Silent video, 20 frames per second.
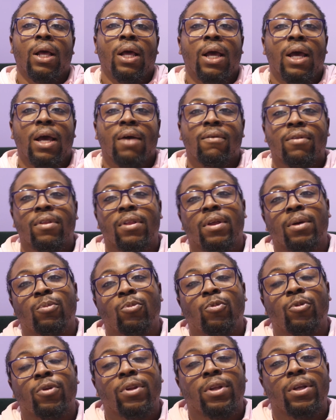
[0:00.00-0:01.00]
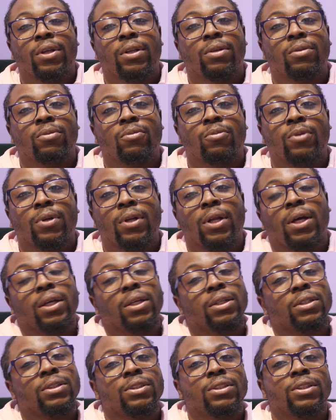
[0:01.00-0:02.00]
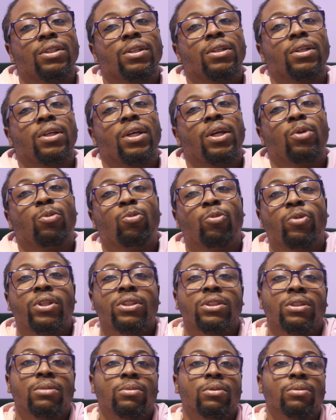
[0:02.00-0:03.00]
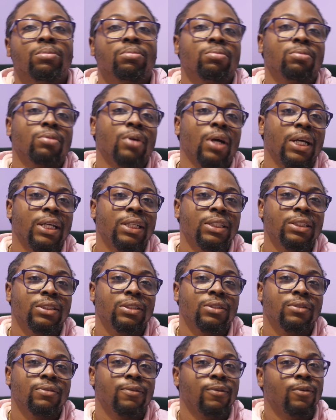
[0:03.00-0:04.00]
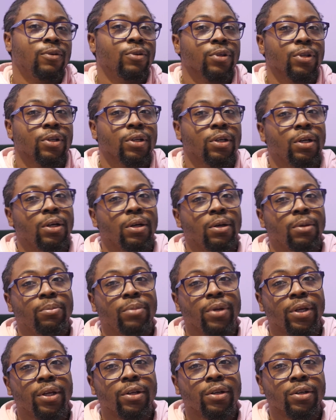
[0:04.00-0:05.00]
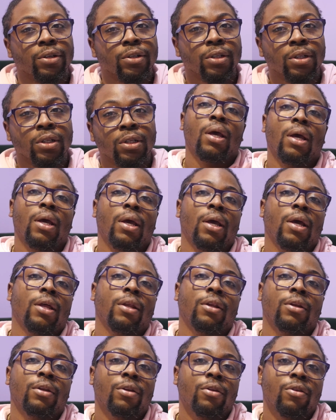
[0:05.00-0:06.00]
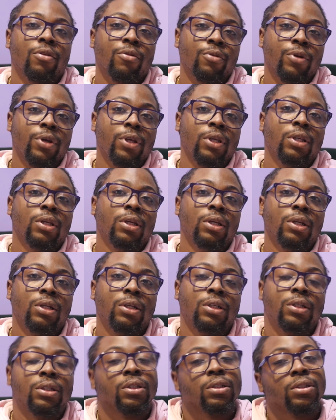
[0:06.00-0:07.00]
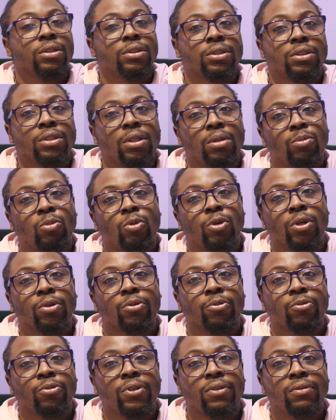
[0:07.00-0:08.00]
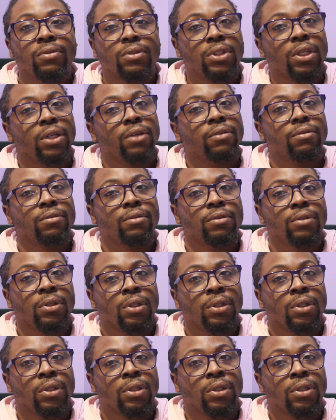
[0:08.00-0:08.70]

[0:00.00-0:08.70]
having them within what I consider a reasonable price for a beginner. And three, somewhat reef safe,